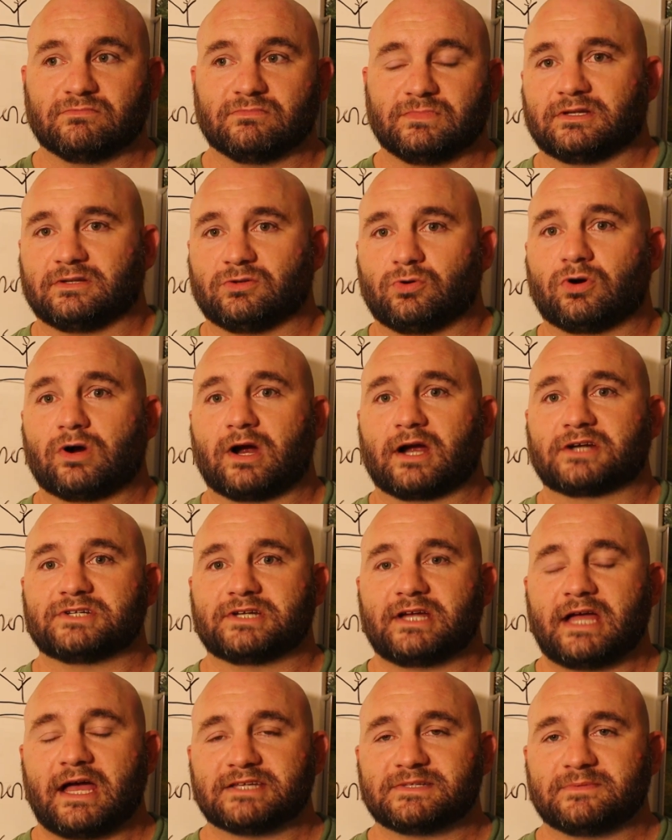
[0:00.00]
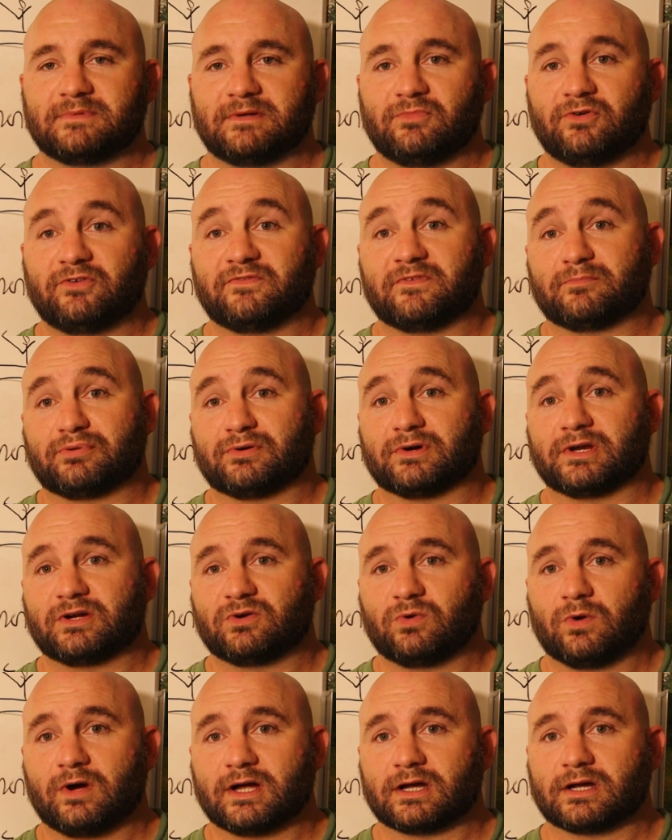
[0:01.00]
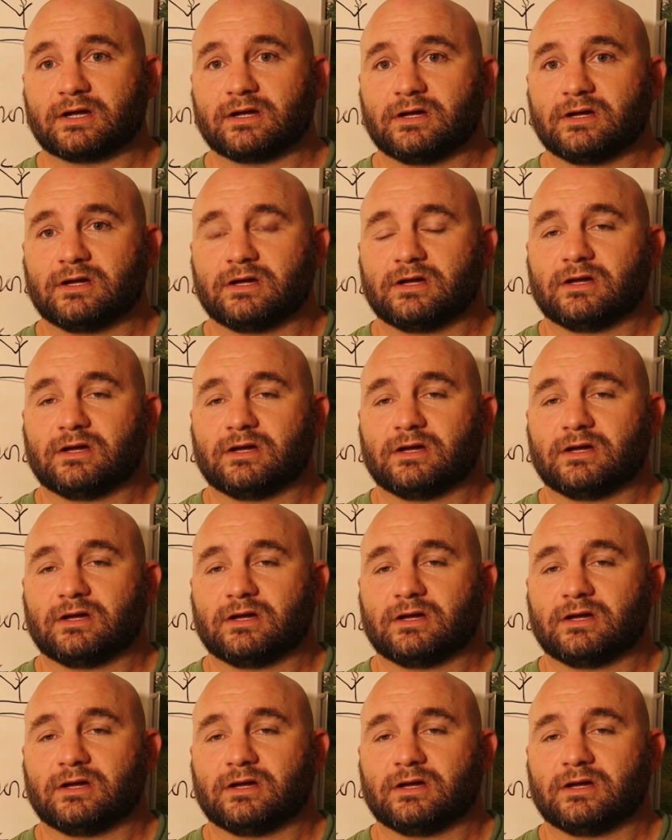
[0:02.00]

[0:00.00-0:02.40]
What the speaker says: the lure actually has to be moving pretty quick.